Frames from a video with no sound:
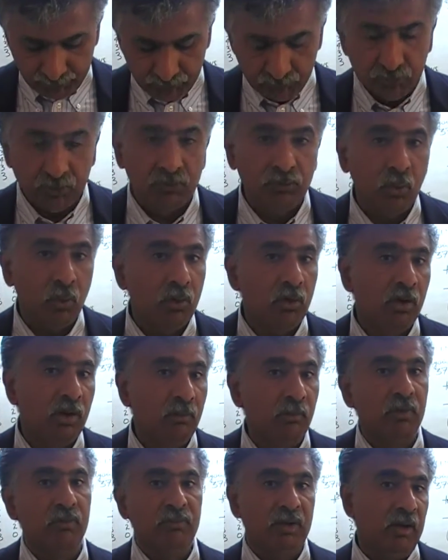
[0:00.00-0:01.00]
to the total
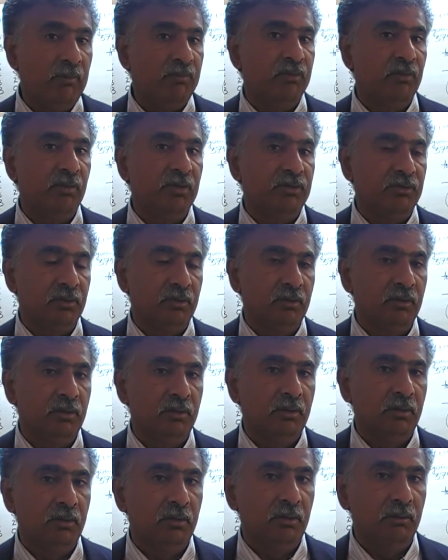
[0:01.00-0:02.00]
number of observation.
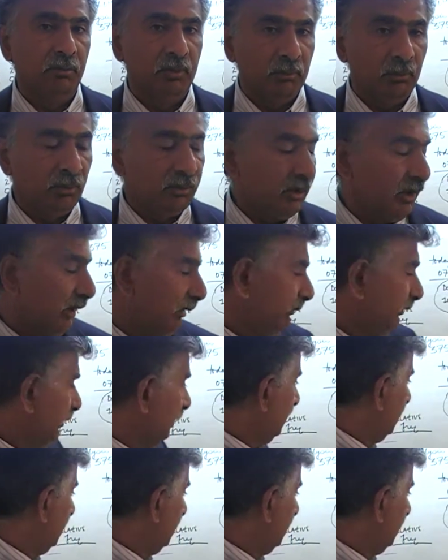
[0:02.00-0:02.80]
One more time.